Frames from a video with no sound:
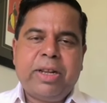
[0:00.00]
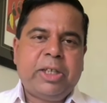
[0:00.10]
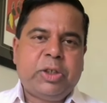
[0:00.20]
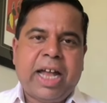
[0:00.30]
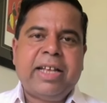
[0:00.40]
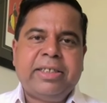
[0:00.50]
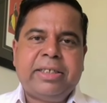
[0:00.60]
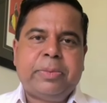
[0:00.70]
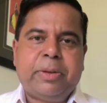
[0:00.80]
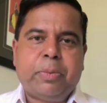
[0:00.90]
of the
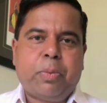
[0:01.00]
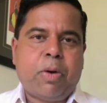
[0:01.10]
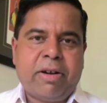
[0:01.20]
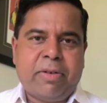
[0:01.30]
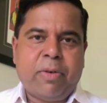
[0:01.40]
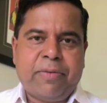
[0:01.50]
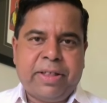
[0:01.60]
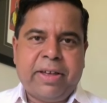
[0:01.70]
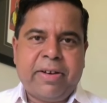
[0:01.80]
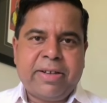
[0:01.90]
challenges with water over
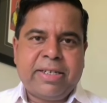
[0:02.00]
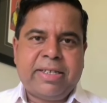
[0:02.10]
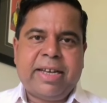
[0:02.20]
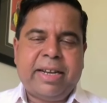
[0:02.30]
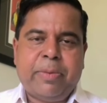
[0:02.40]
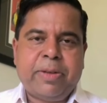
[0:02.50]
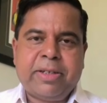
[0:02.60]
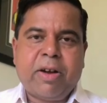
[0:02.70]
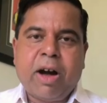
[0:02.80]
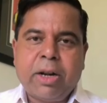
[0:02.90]
the years is that it was an